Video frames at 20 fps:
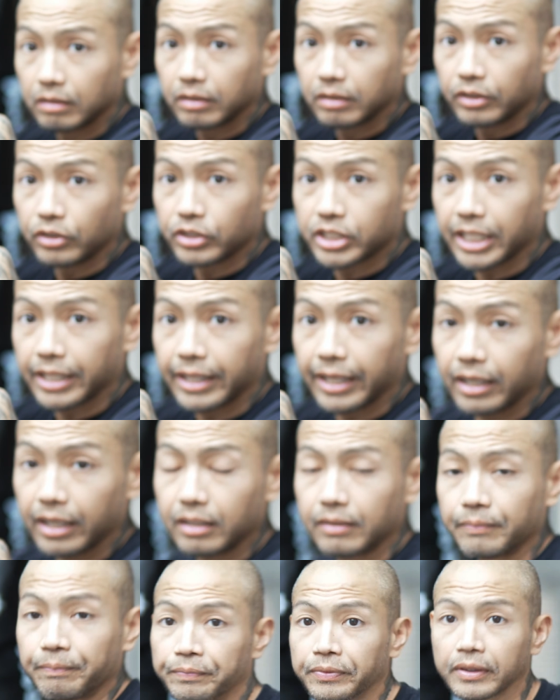you see
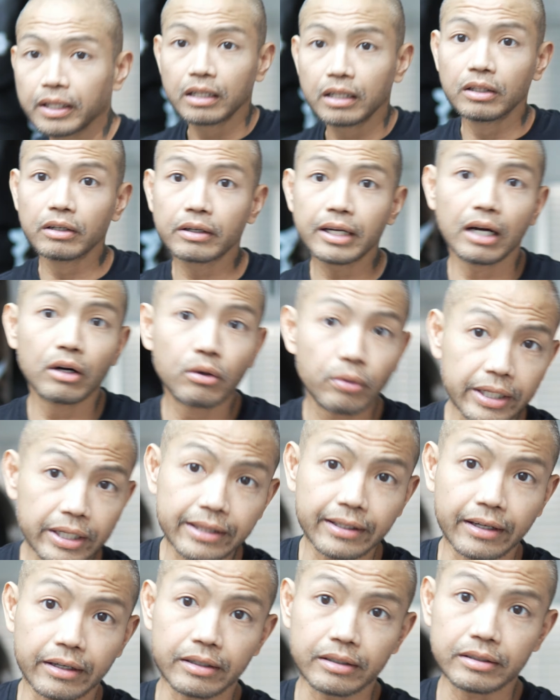that? Look how quick
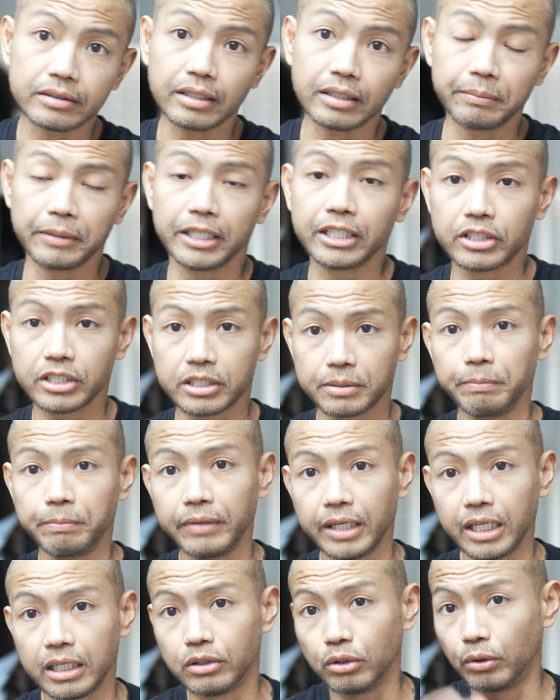that is. I mean, just
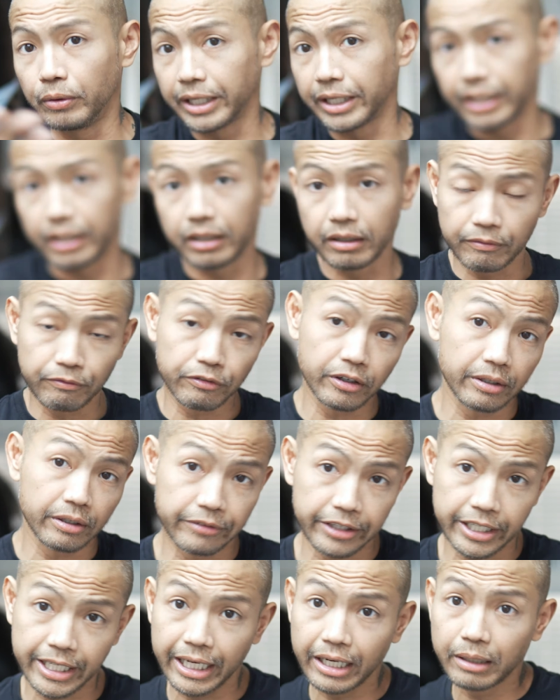me doing it in front of
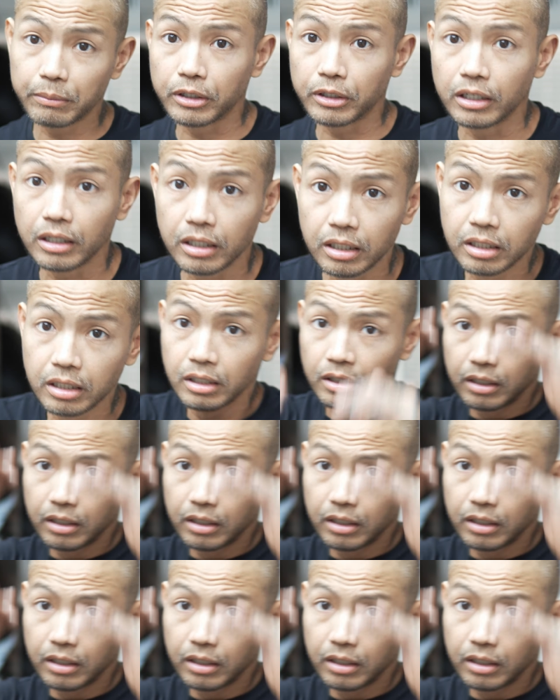the camera,